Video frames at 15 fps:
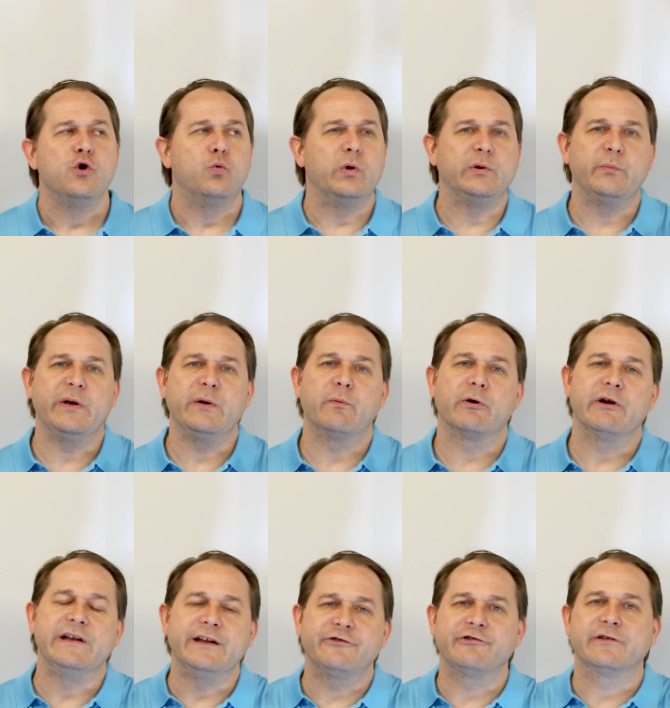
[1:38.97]
When we were
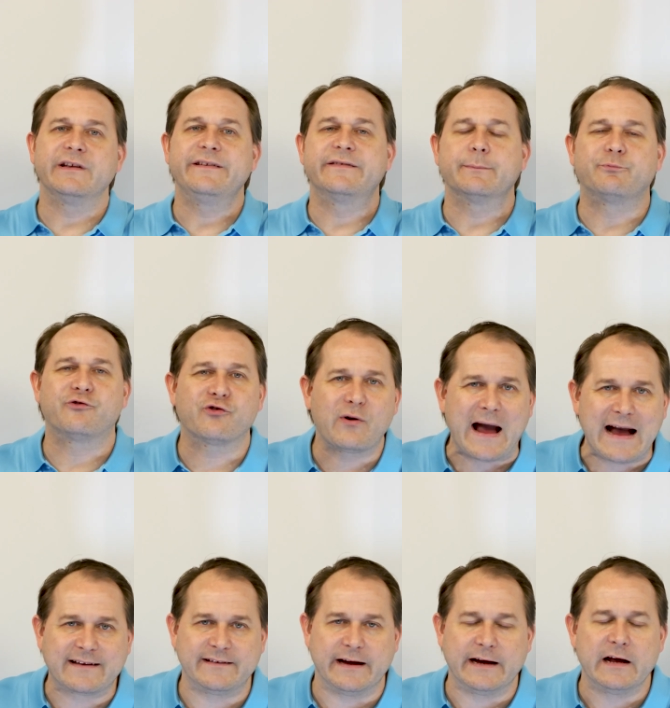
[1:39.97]
initially
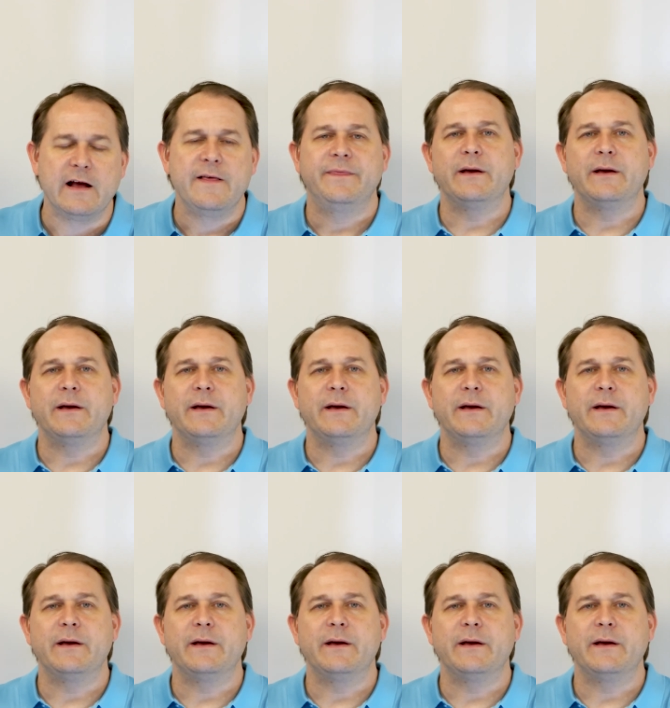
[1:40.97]
subtracting,